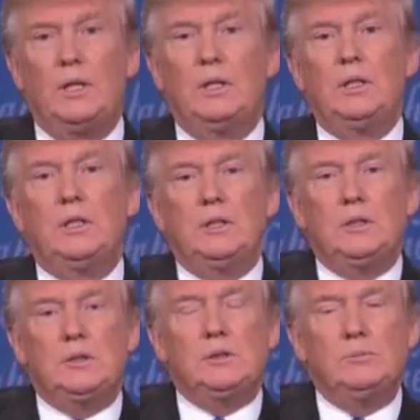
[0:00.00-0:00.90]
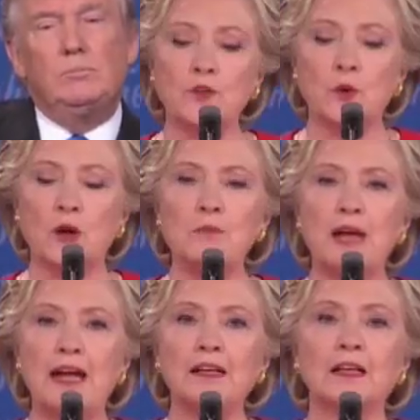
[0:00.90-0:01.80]
If your
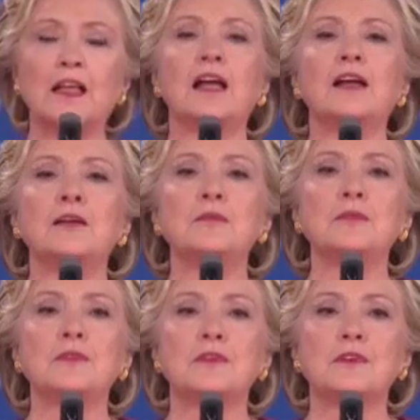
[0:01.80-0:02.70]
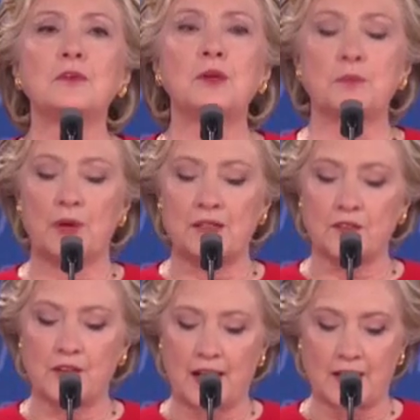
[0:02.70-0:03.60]
main claim to be president
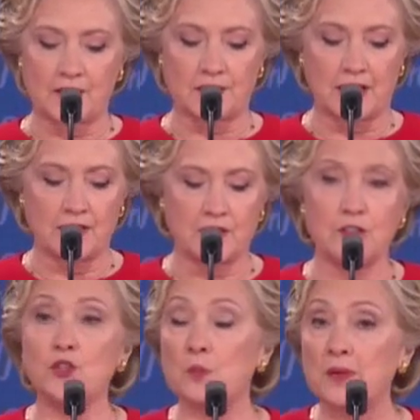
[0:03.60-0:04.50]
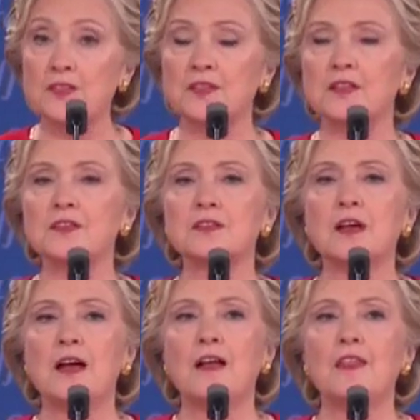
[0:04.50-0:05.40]
of the United States is your business,
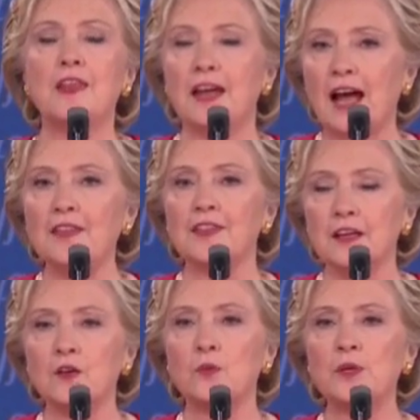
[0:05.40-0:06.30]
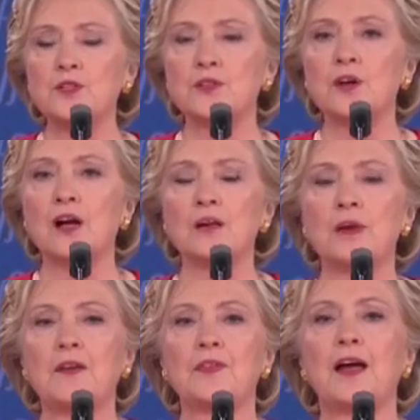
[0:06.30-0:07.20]
then I think we should talk
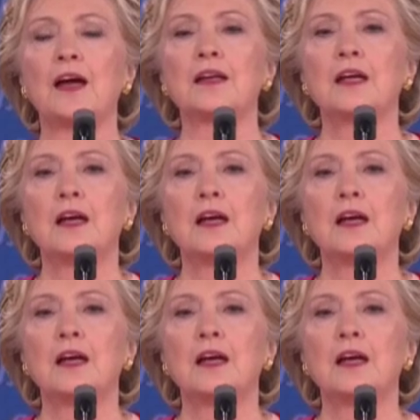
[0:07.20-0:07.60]
about that.